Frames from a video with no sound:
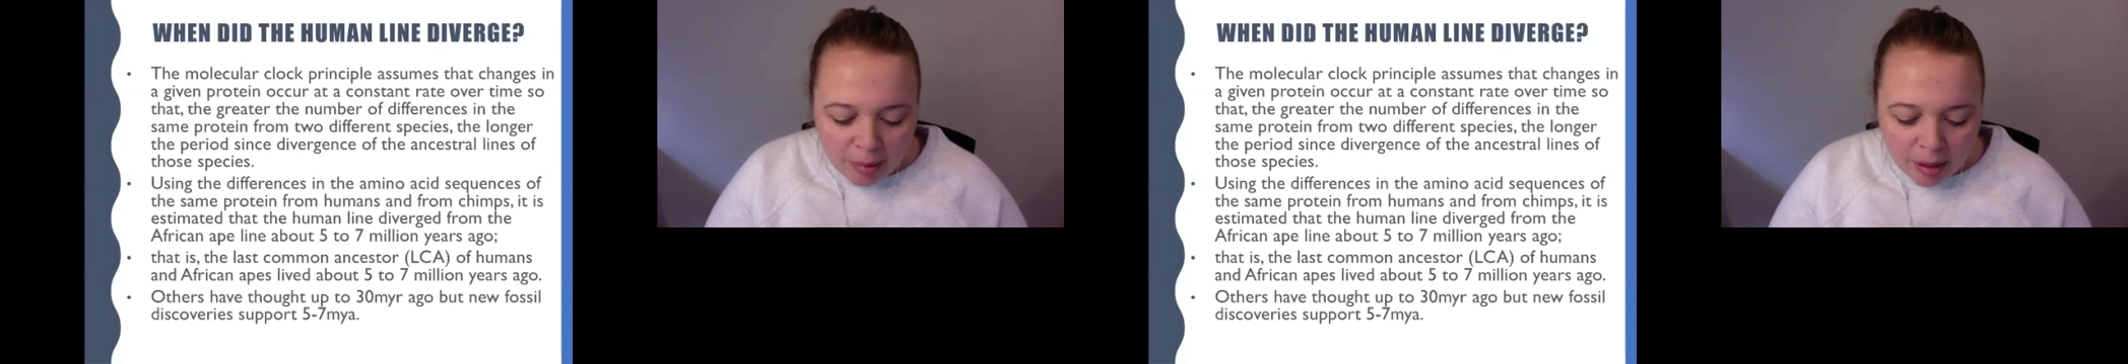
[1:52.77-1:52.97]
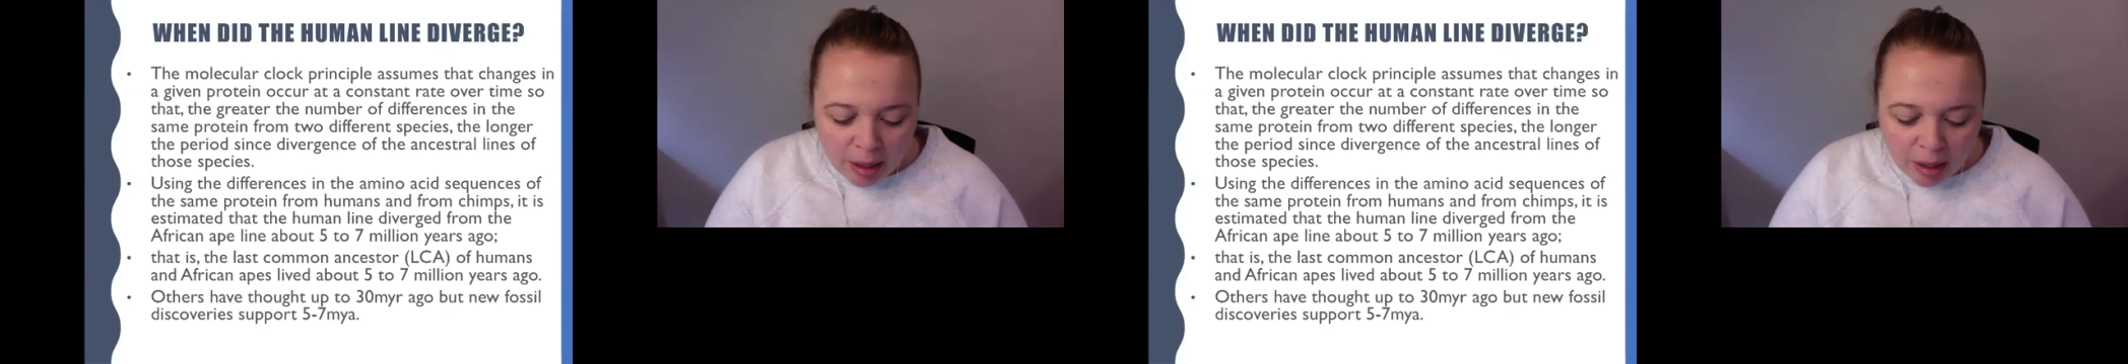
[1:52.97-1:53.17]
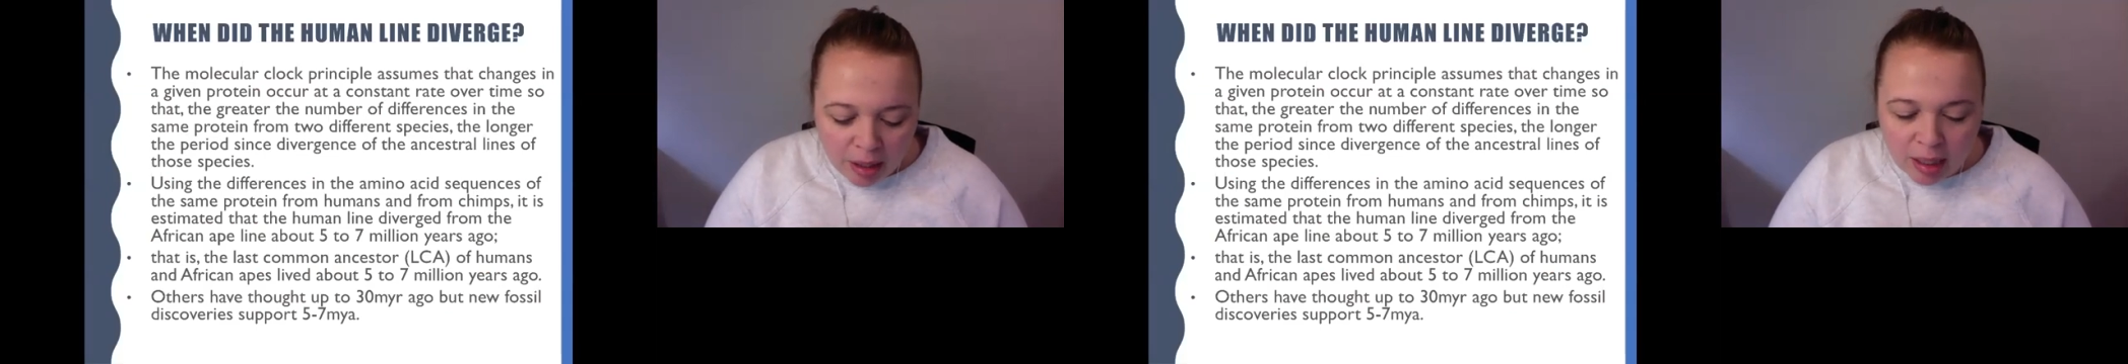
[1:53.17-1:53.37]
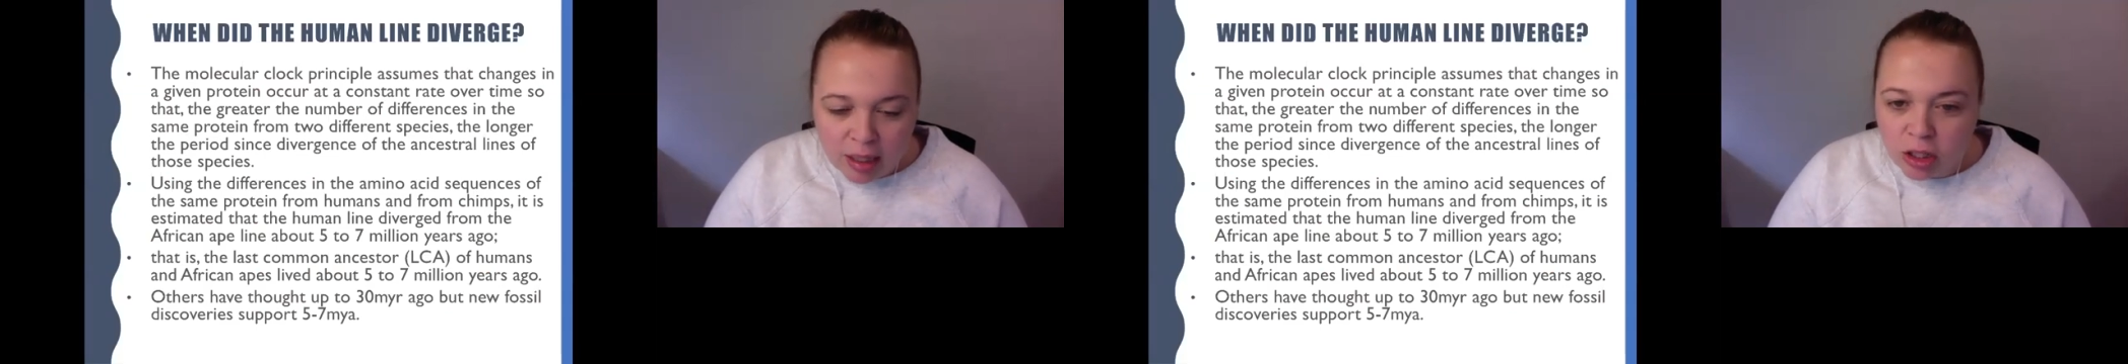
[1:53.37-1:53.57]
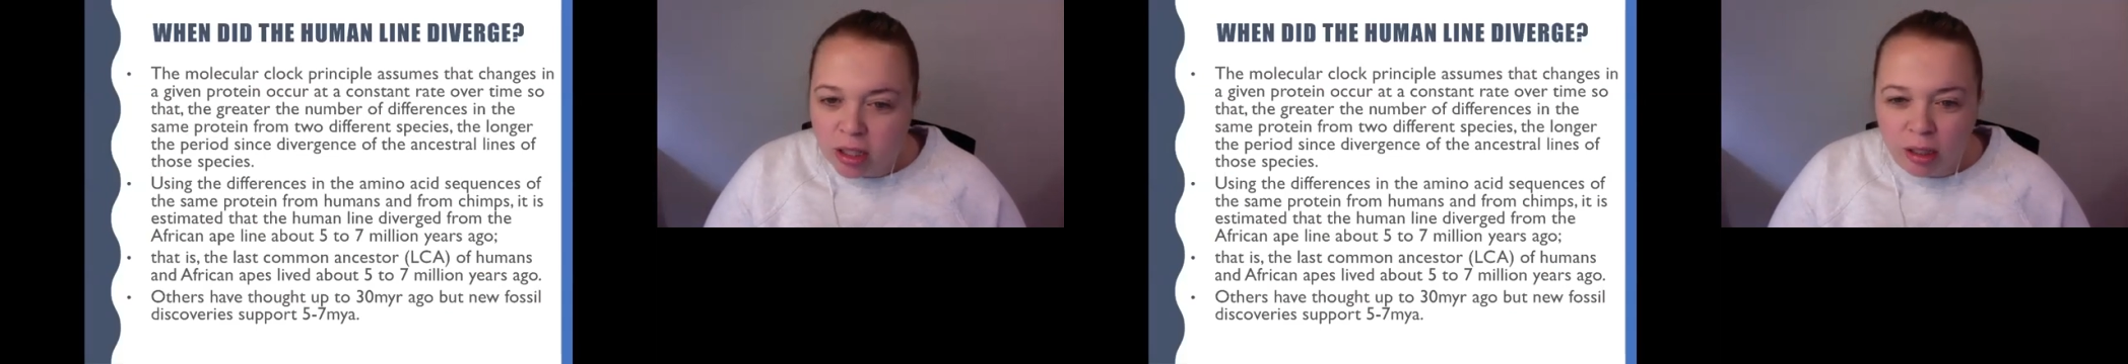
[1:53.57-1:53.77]
So this
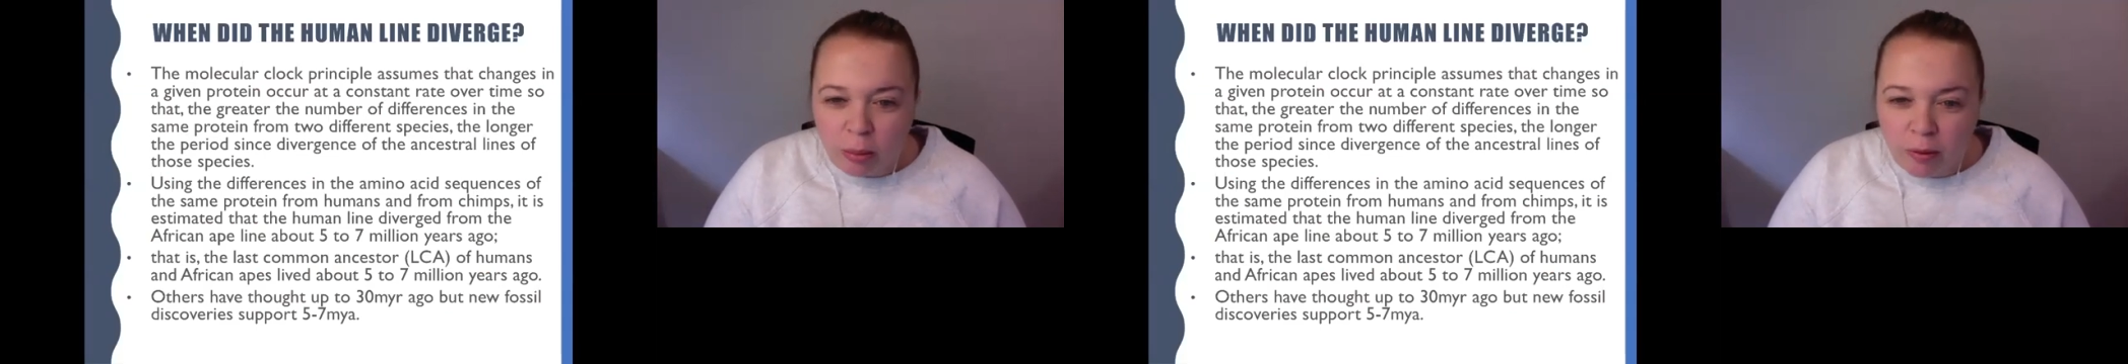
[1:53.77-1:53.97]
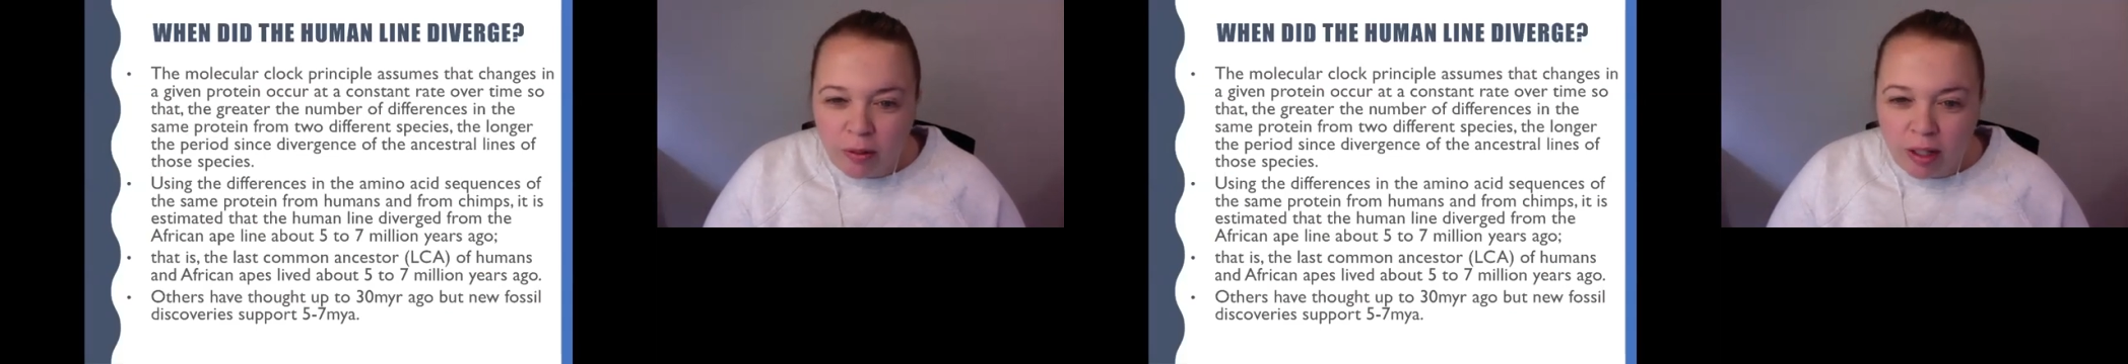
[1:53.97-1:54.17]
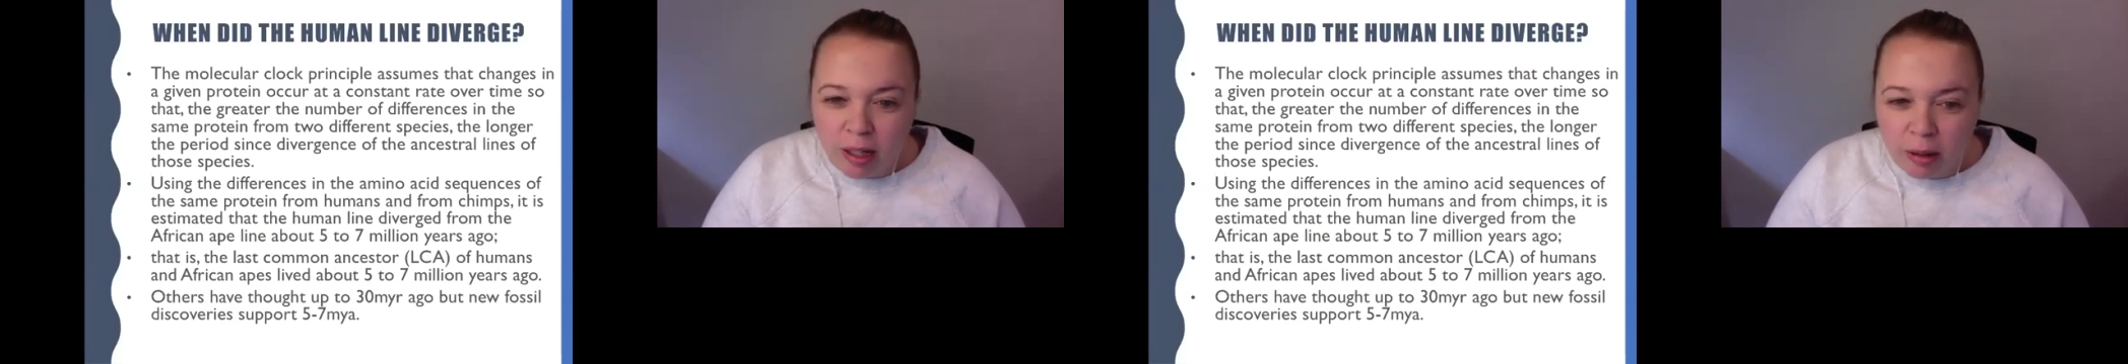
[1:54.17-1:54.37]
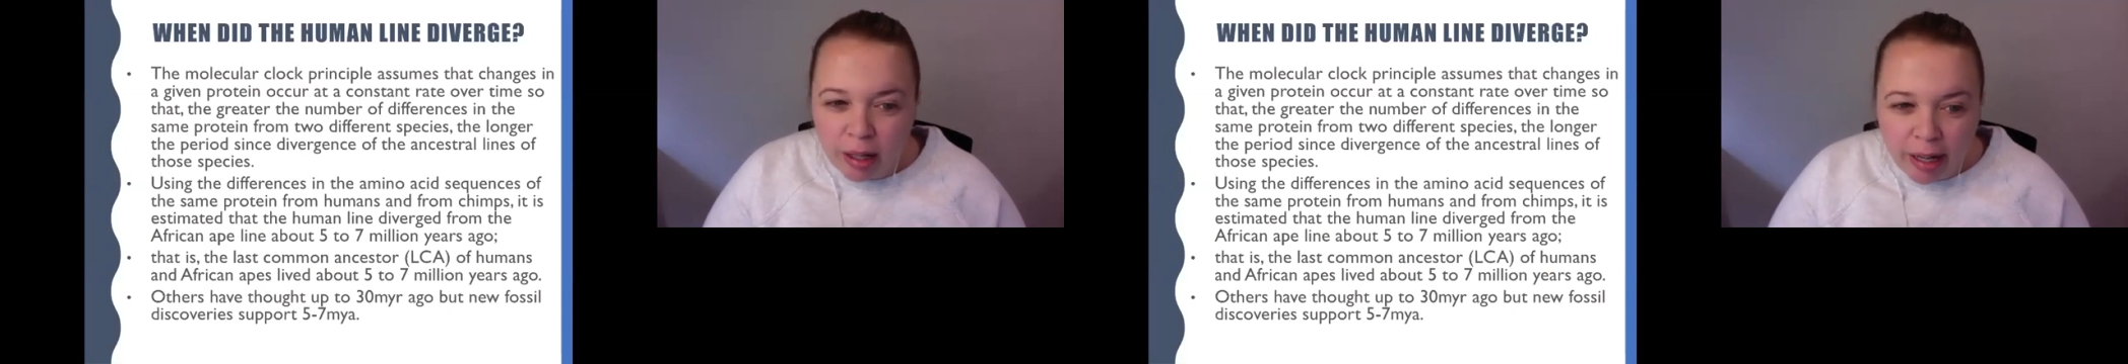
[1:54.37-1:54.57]
is just a little bit of an